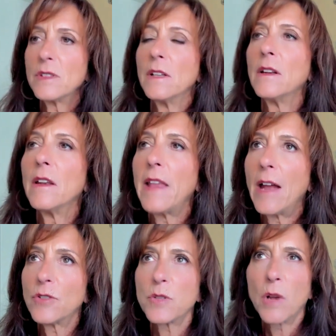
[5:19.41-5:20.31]
And
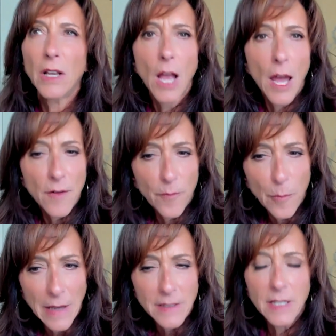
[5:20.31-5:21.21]
that's what kind of
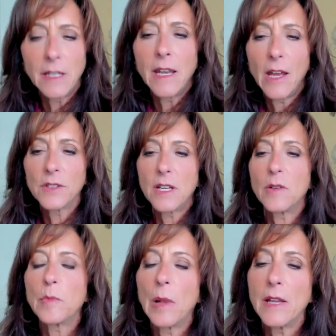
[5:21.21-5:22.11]
bent it and held it
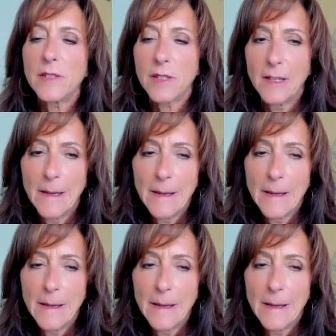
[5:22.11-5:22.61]
into place.